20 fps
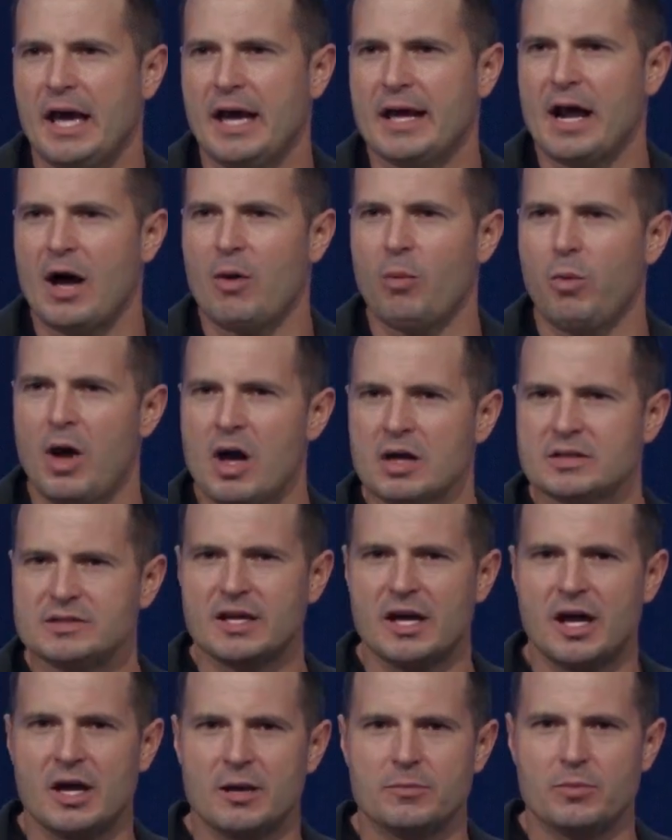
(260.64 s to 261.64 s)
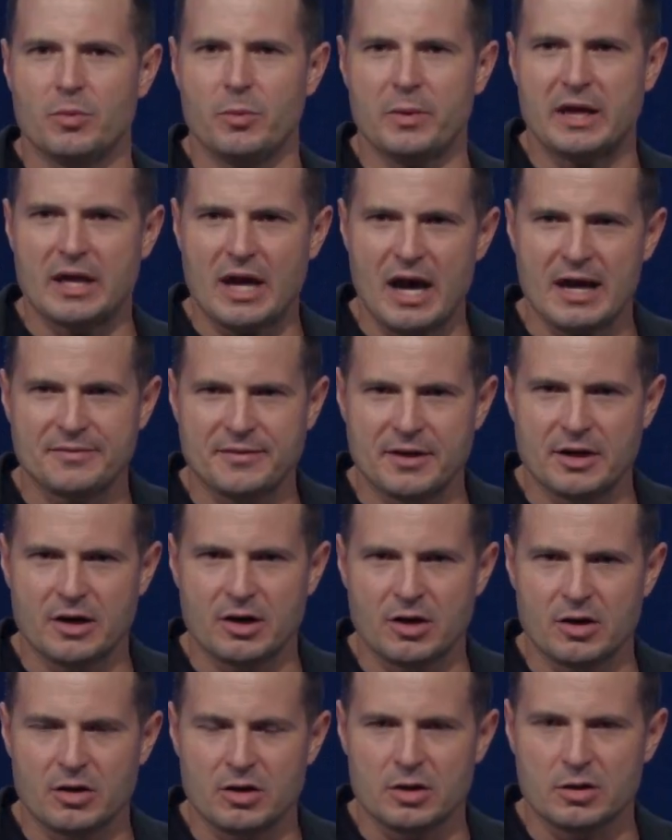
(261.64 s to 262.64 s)
And I walked up, when we got
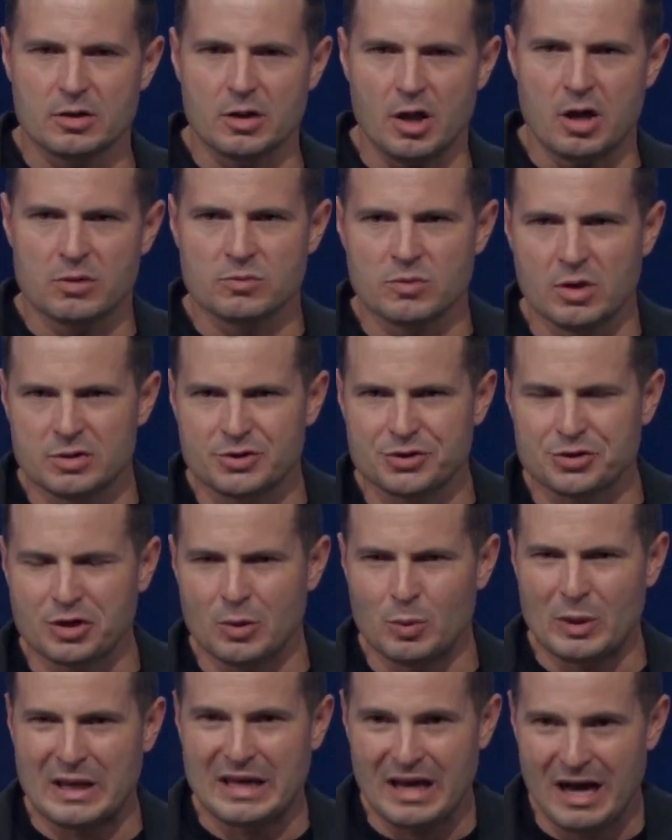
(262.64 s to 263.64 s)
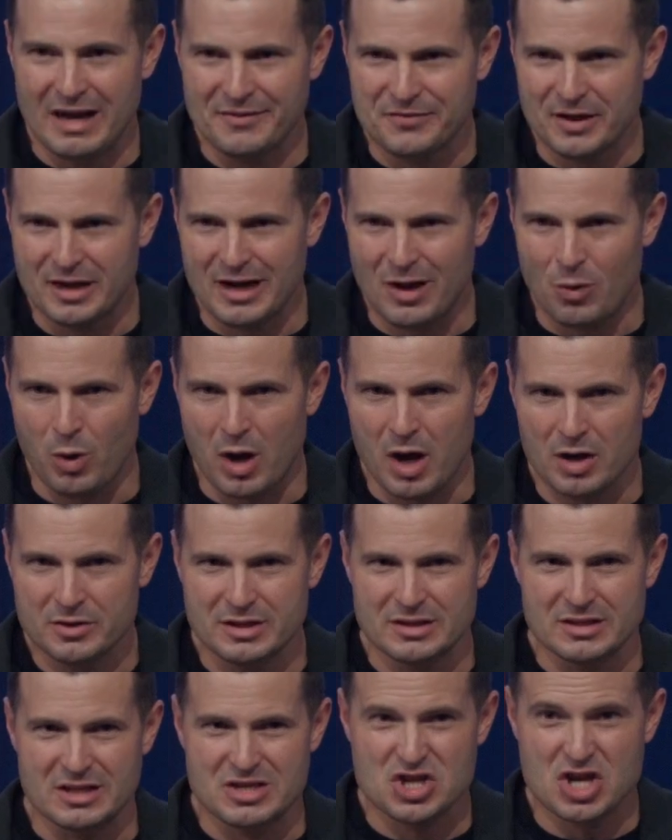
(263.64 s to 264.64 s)
there, long road trip, we got there, I
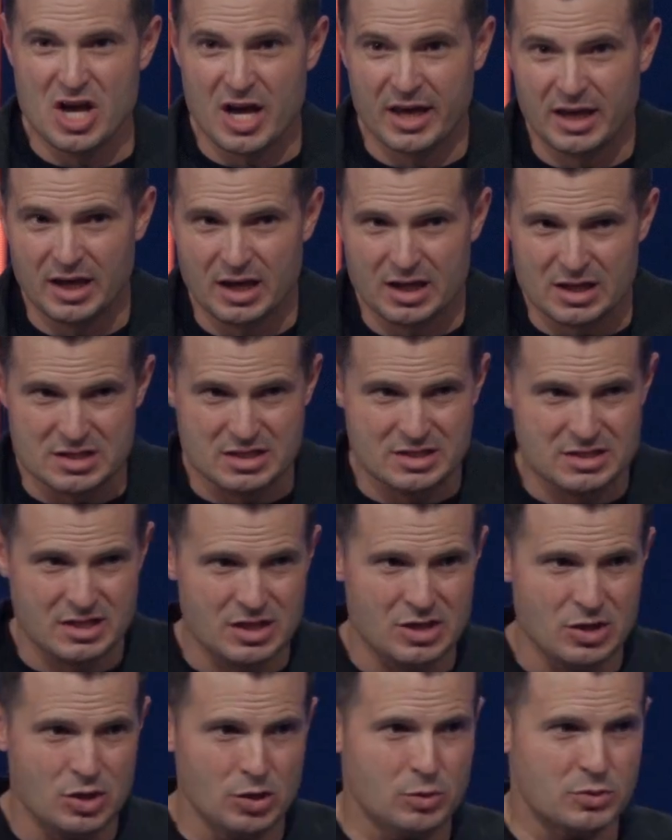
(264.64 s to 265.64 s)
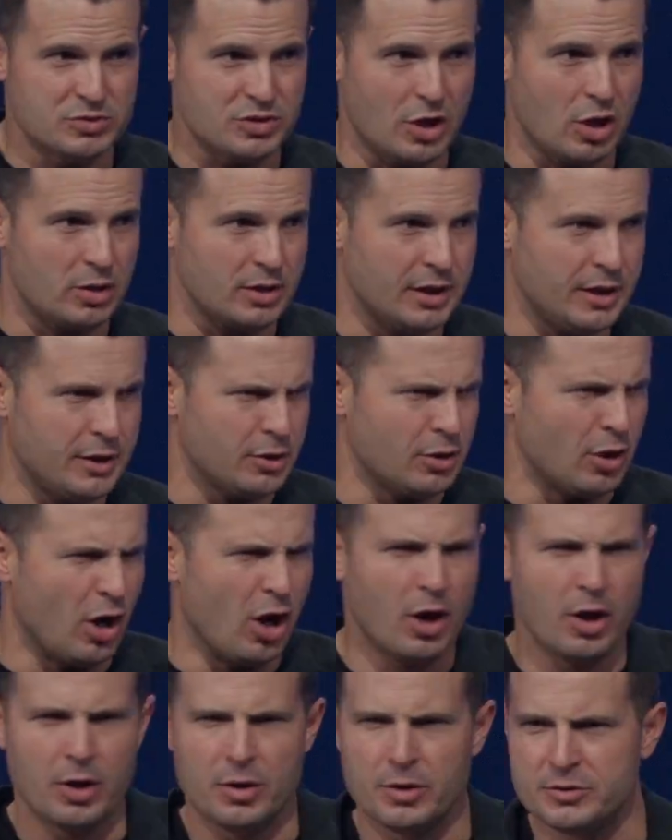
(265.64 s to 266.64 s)
walked in to check in and see who was our leader,
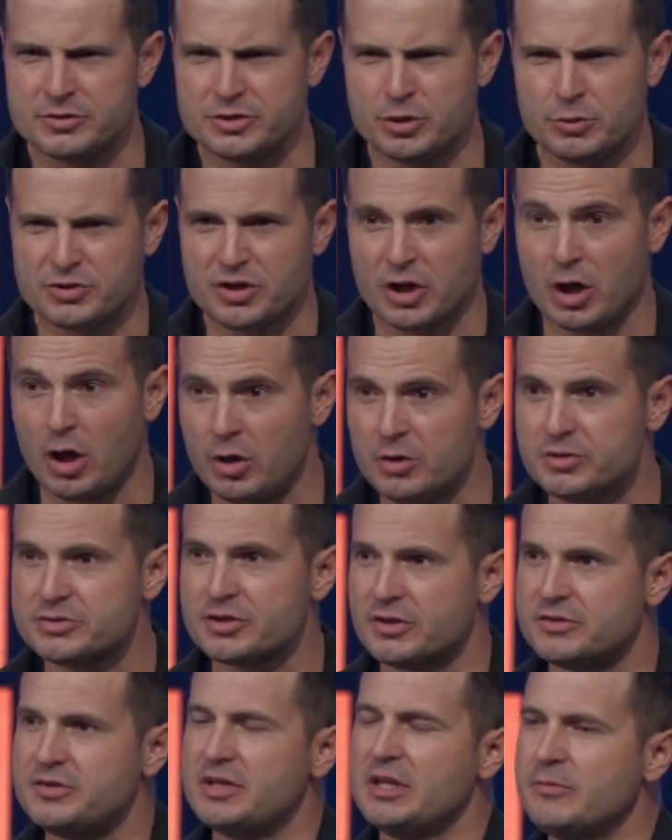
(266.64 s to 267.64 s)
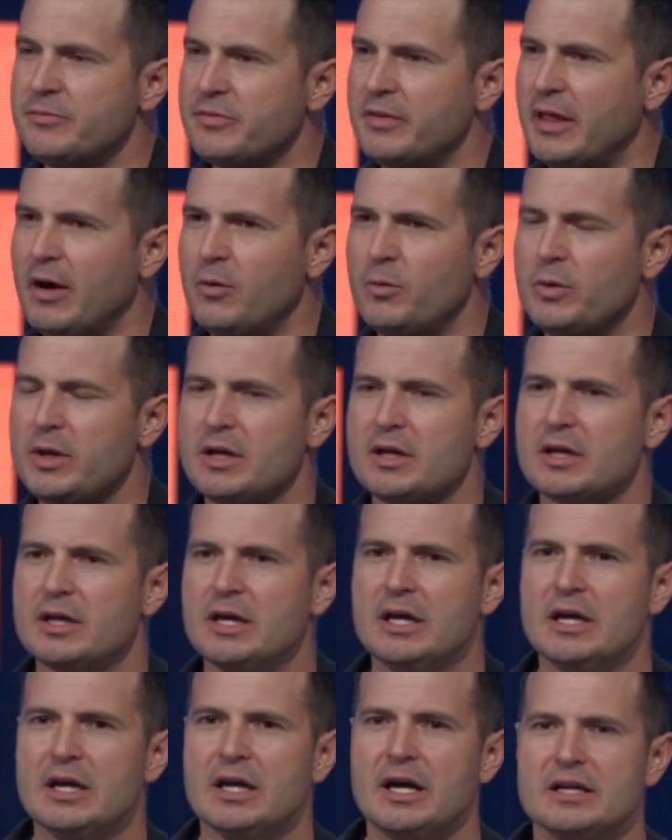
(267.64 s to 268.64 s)
our host, who was going to host our team for that week.